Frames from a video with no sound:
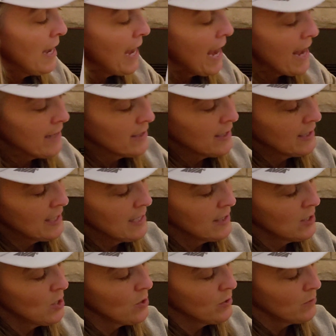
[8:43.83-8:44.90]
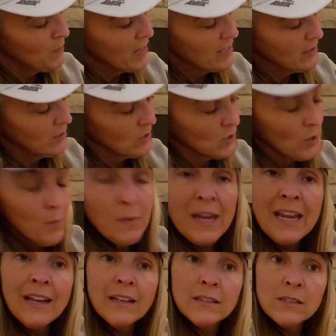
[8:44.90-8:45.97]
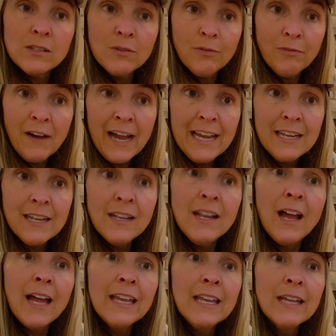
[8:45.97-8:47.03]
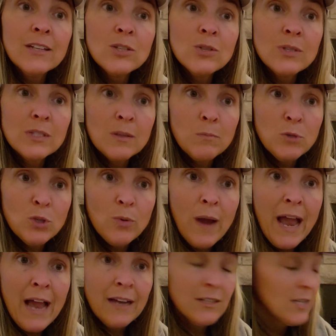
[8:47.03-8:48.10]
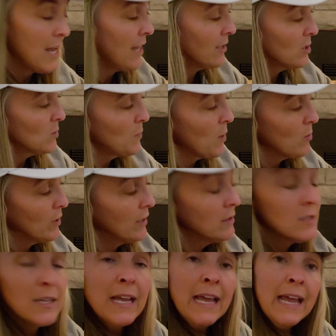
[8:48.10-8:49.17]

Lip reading: and since those bases are being divided, I get to subtract exponents.